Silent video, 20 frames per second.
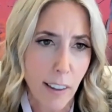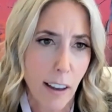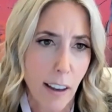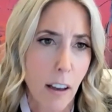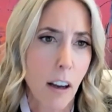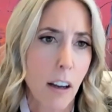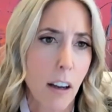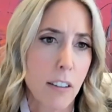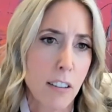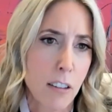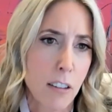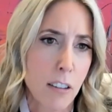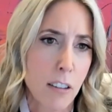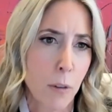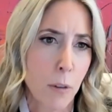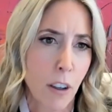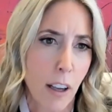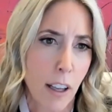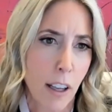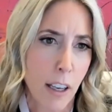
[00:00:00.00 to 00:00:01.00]
that
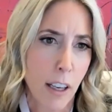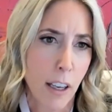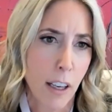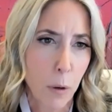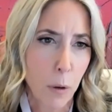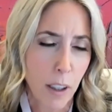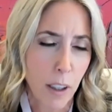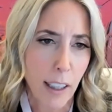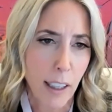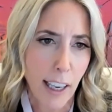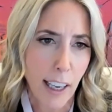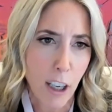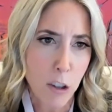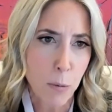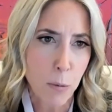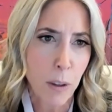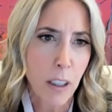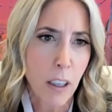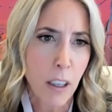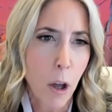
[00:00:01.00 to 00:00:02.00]
customer and employee
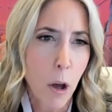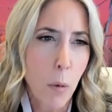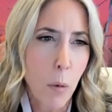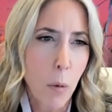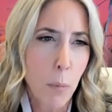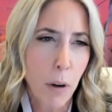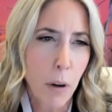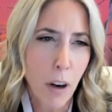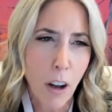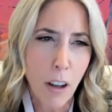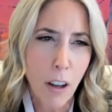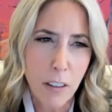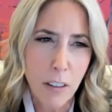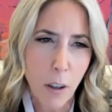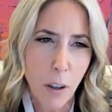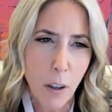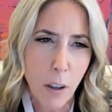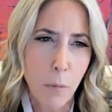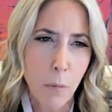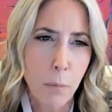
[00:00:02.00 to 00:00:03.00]
engagement, but
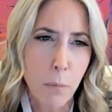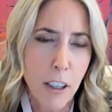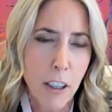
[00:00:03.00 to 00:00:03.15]
also a